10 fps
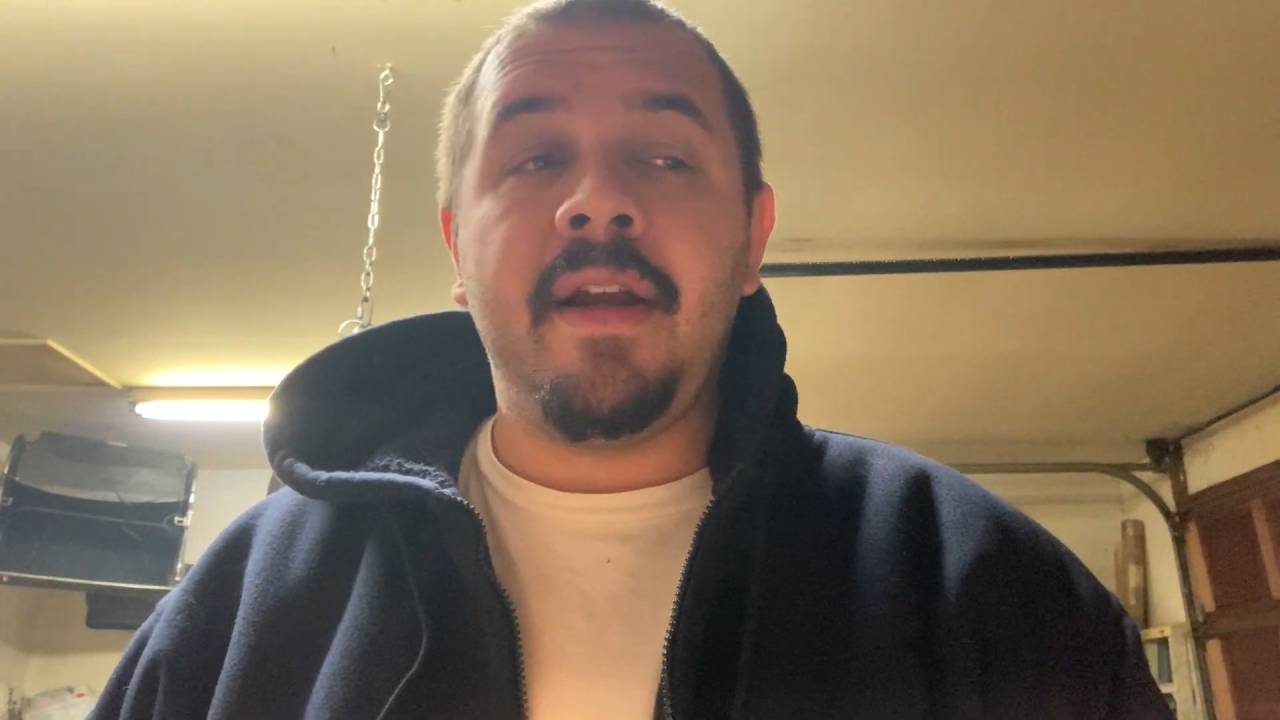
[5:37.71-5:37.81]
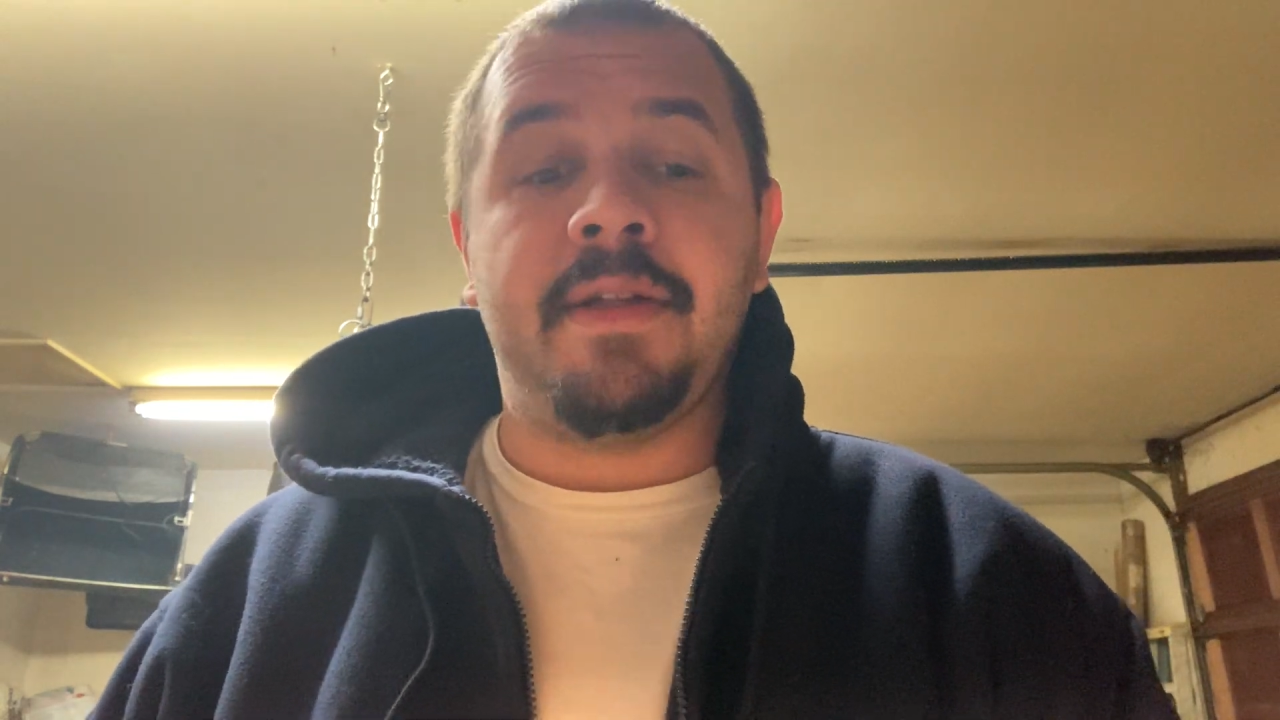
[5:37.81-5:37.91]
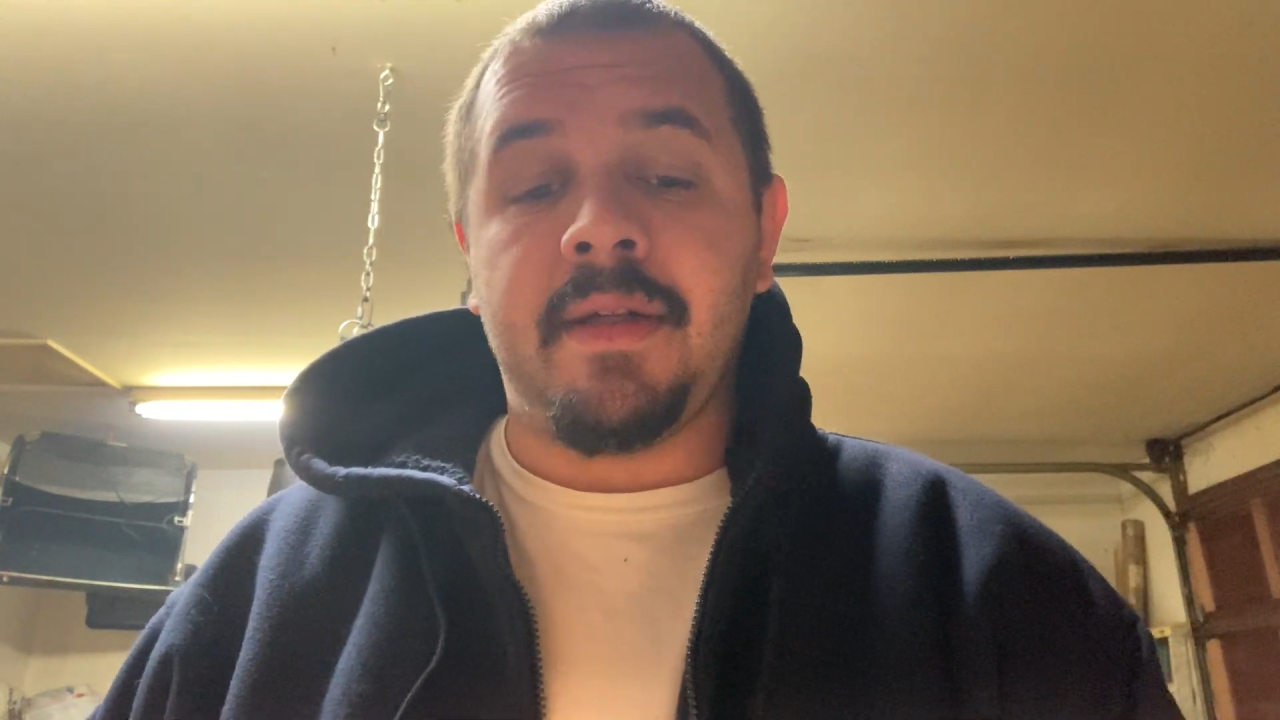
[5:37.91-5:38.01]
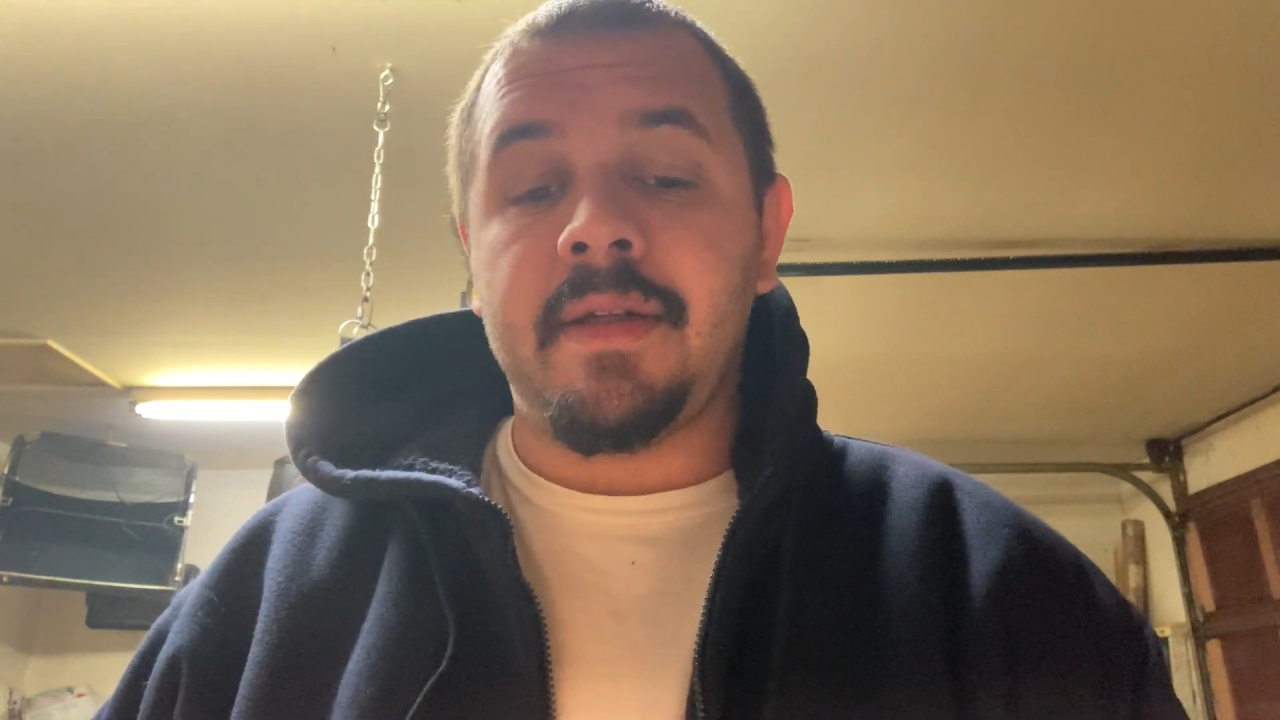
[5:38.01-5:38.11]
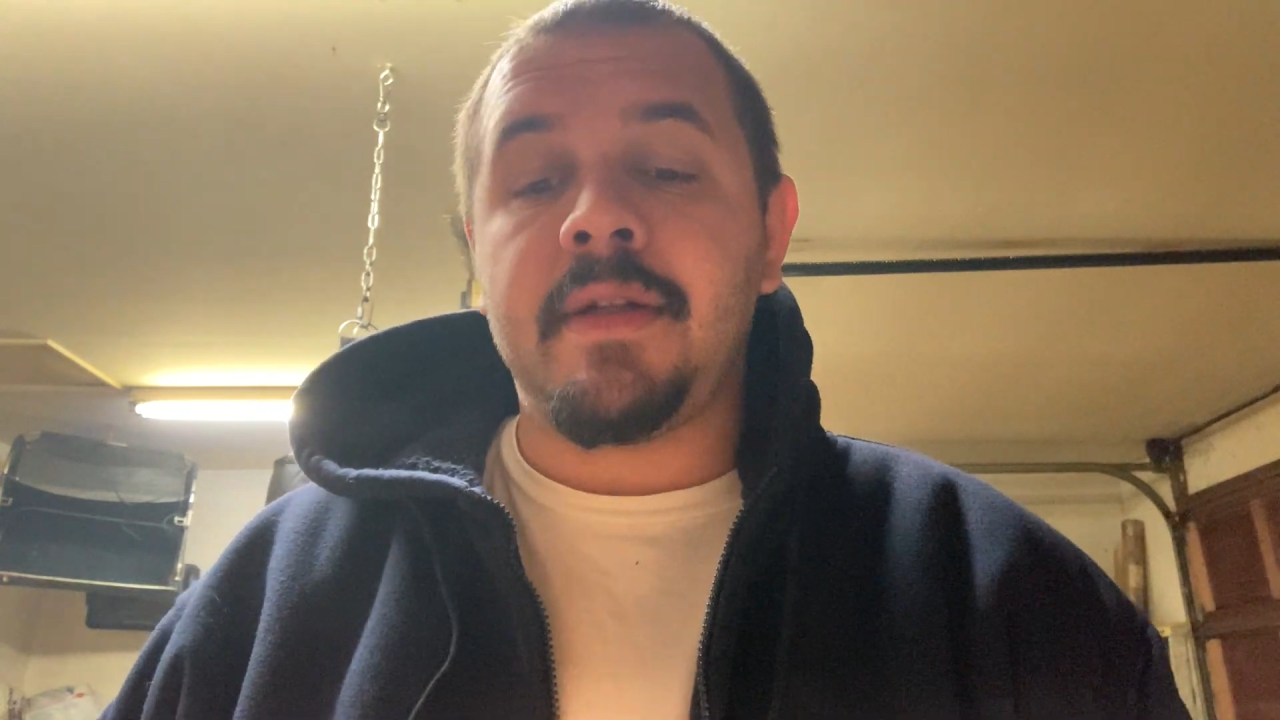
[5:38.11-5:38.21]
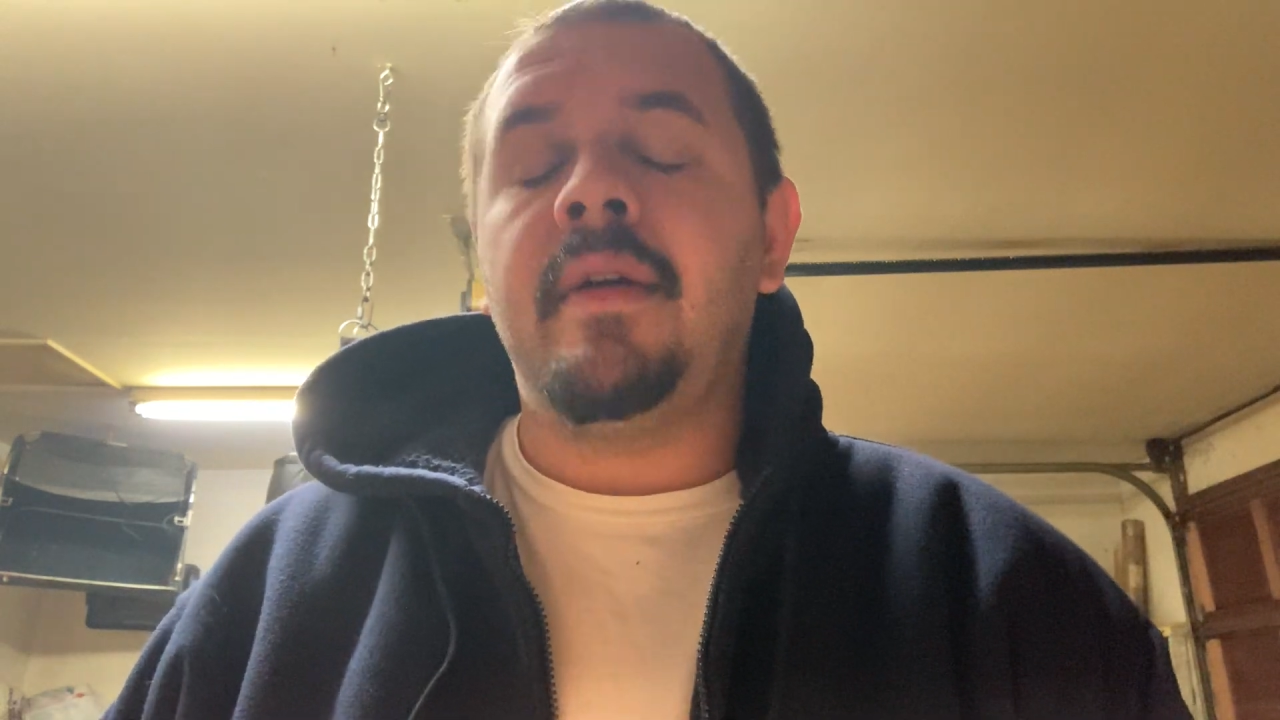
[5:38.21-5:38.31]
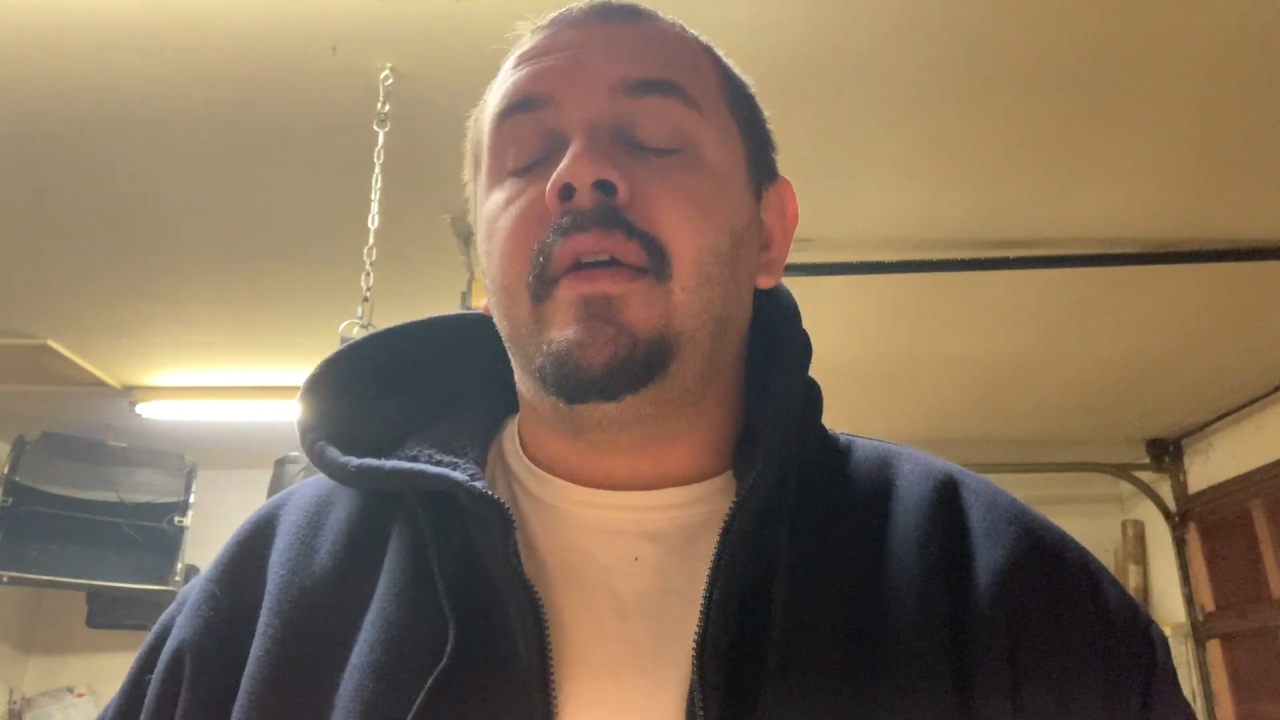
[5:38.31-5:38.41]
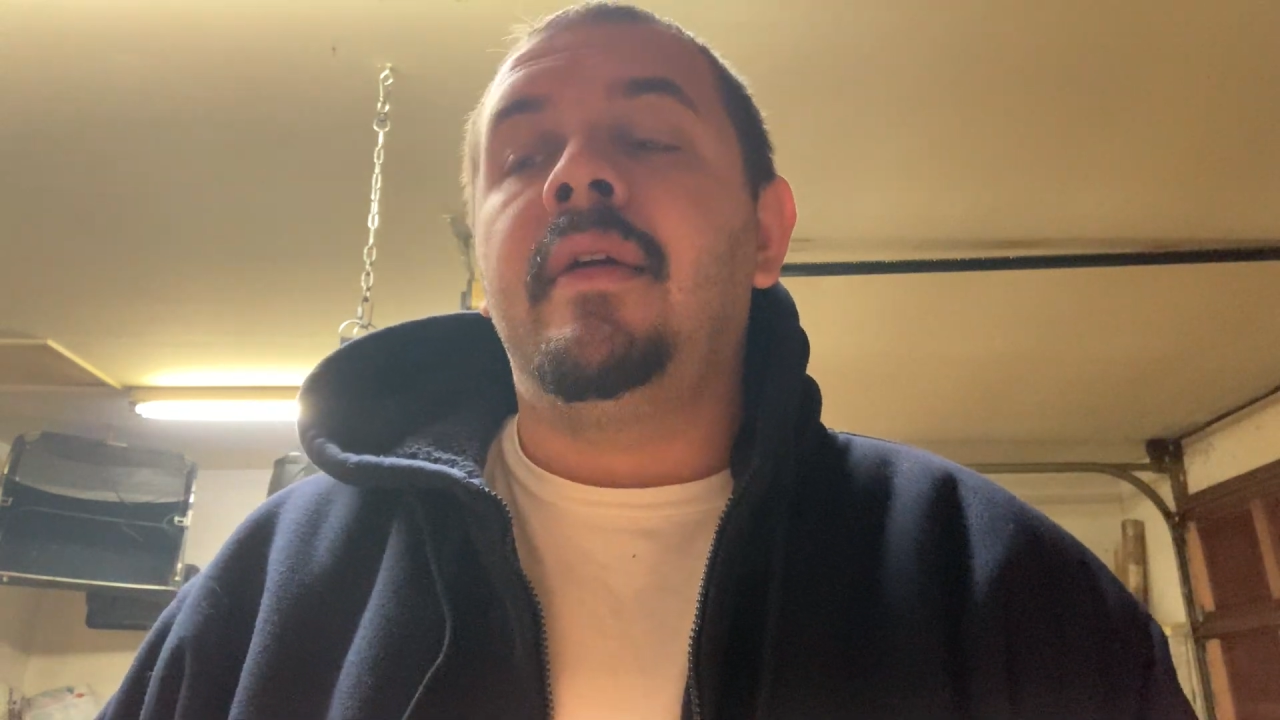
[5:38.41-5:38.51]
reasons.